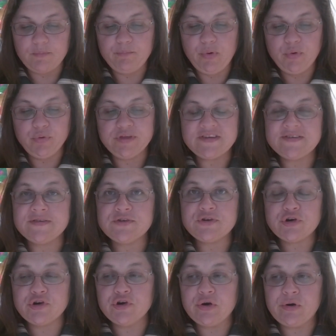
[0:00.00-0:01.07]
both its
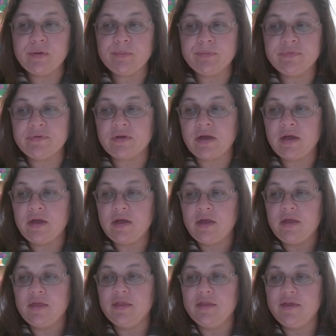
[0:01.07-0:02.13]
terms,
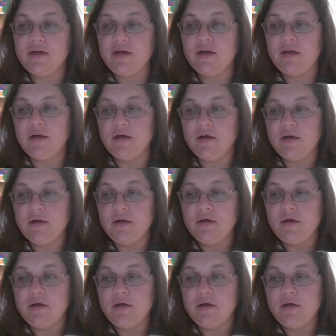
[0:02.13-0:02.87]
the